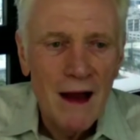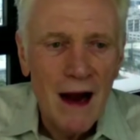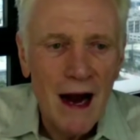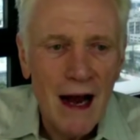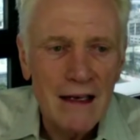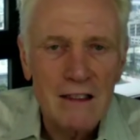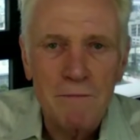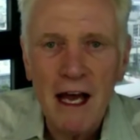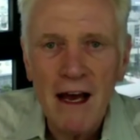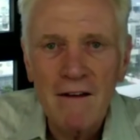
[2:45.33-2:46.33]
uh, it's
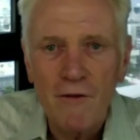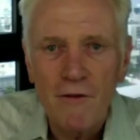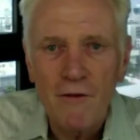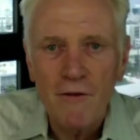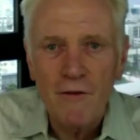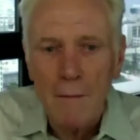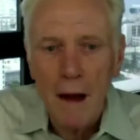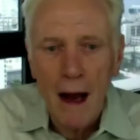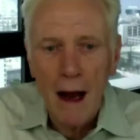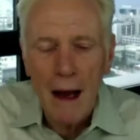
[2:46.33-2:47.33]
bad for
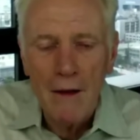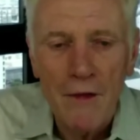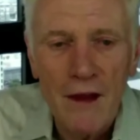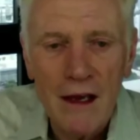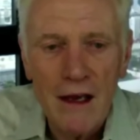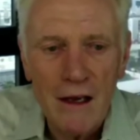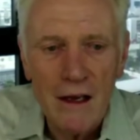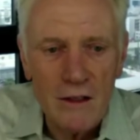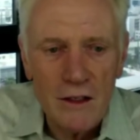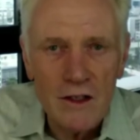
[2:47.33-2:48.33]
uh, the
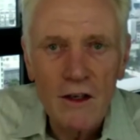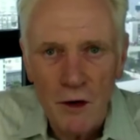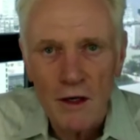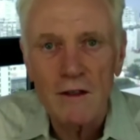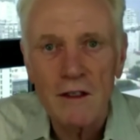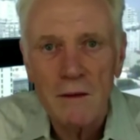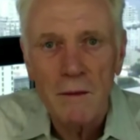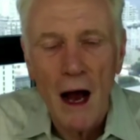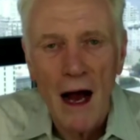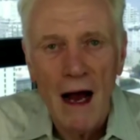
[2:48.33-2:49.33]
consumers
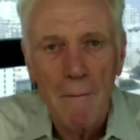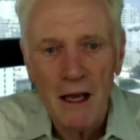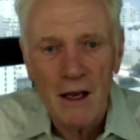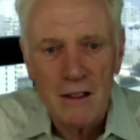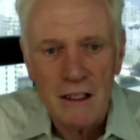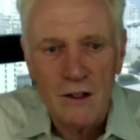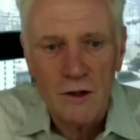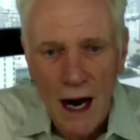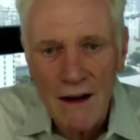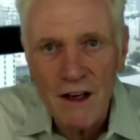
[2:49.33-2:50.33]
uh, because it's
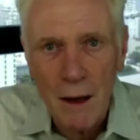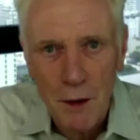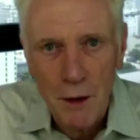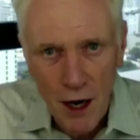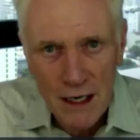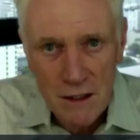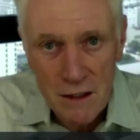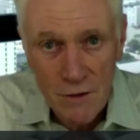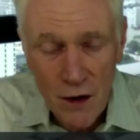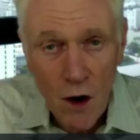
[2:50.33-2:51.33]
driving up the prices
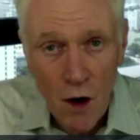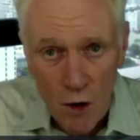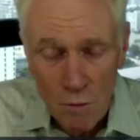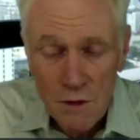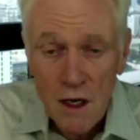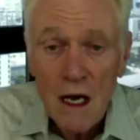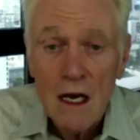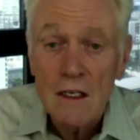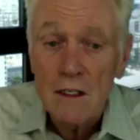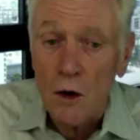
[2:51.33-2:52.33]
of homes.
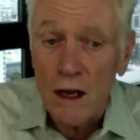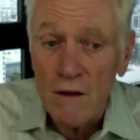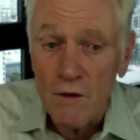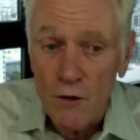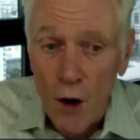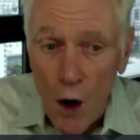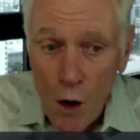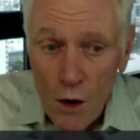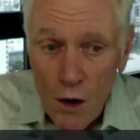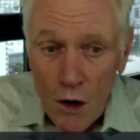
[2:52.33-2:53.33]
So if you
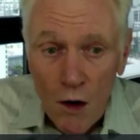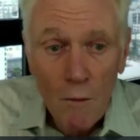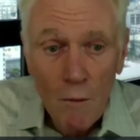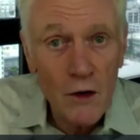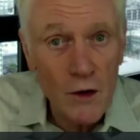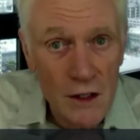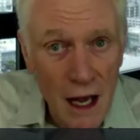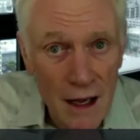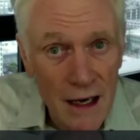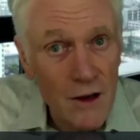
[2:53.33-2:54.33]
own a home and you're
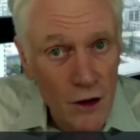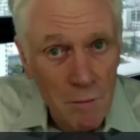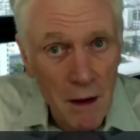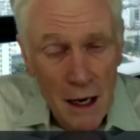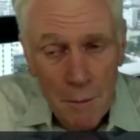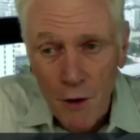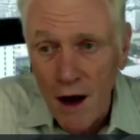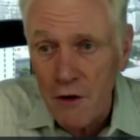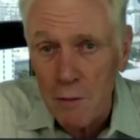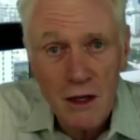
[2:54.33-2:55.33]
selling it, you can make a
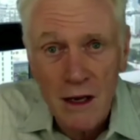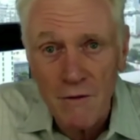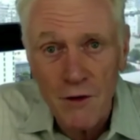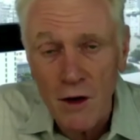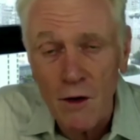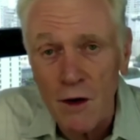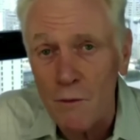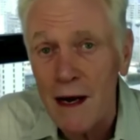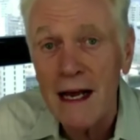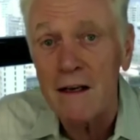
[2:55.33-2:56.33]
profit. But then if you go to
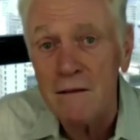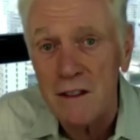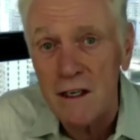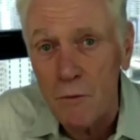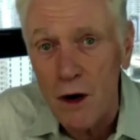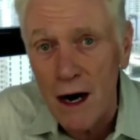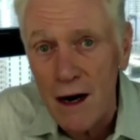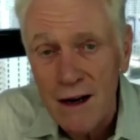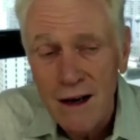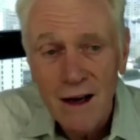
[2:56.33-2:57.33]
rent somewhere,
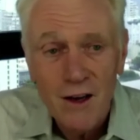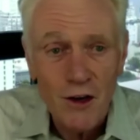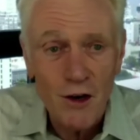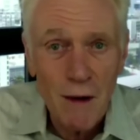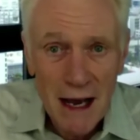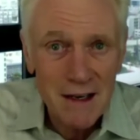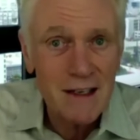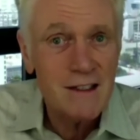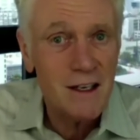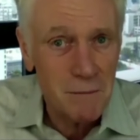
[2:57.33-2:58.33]
your rent
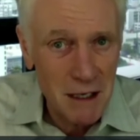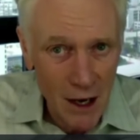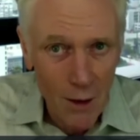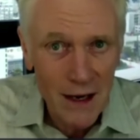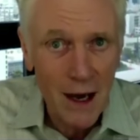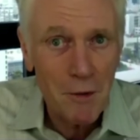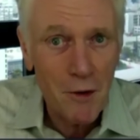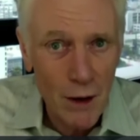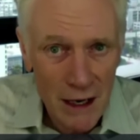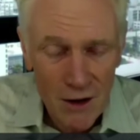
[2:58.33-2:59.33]
is going to be going up
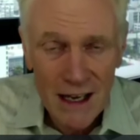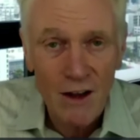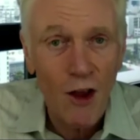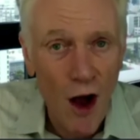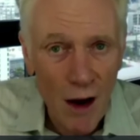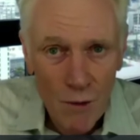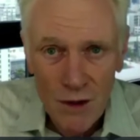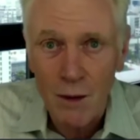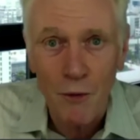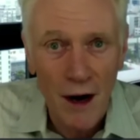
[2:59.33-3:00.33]
quickly along with
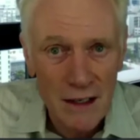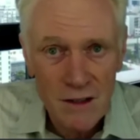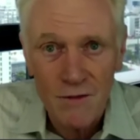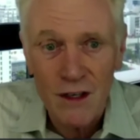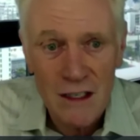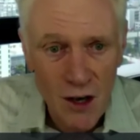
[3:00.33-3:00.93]
the price of these